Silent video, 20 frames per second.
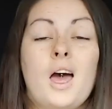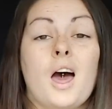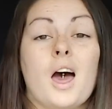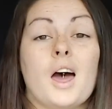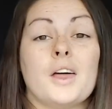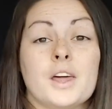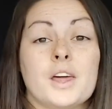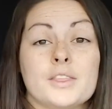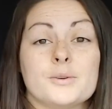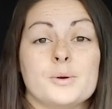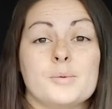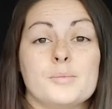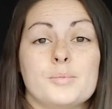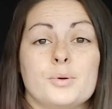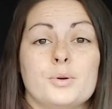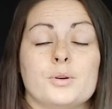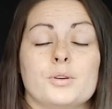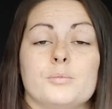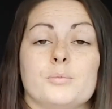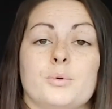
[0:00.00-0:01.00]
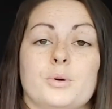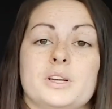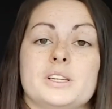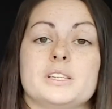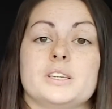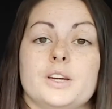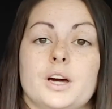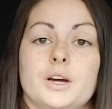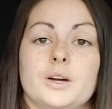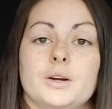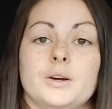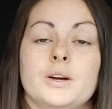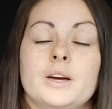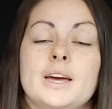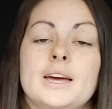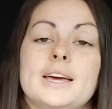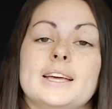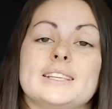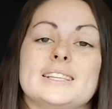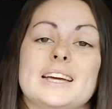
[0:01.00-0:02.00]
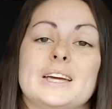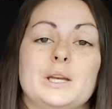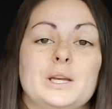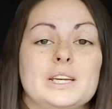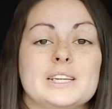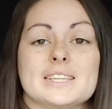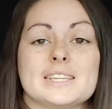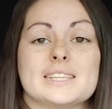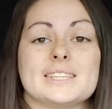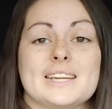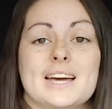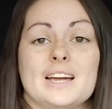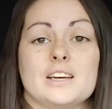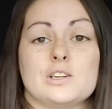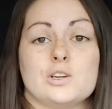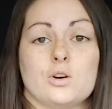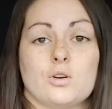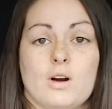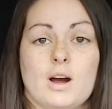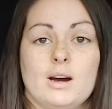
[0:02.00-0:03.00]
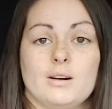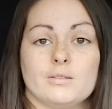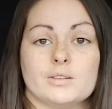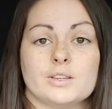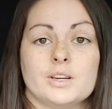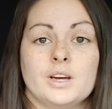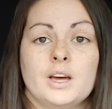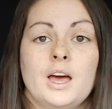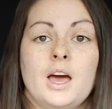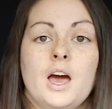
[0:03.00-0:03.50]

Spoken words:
Another important point to note is that you need to stand your ground.